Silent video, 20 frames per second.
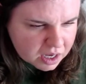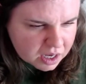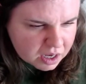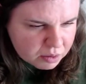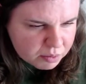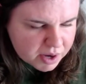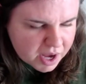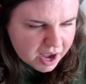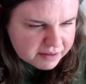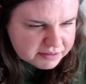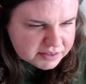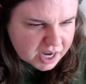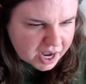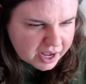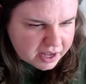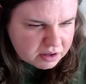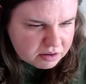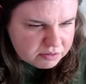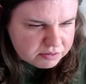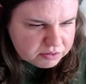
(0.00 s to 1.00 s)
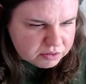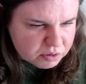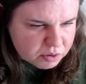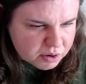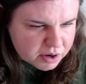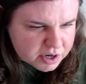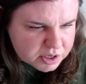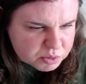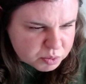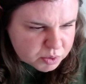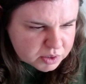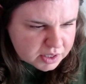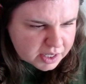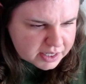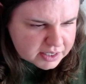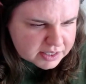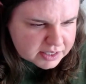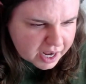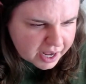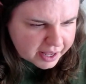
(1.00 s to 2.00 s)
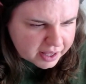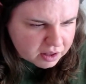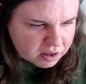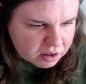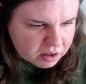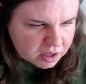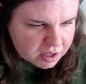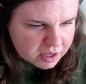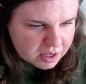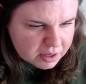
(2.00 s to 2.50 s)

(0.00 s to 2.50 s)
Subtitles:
we have tile floors, wood like tile,